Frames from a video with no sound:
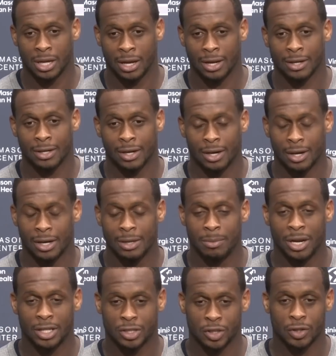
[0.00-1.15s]
And he
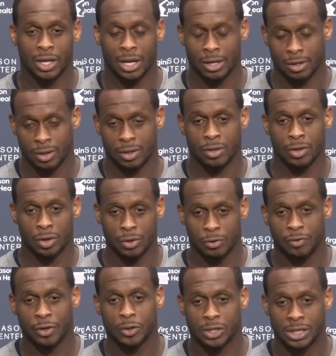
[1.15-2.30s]
makes sure that, you know, you
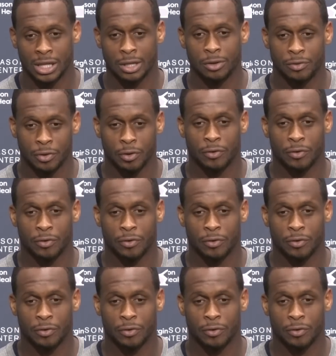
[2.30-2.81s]
feel seen, you feel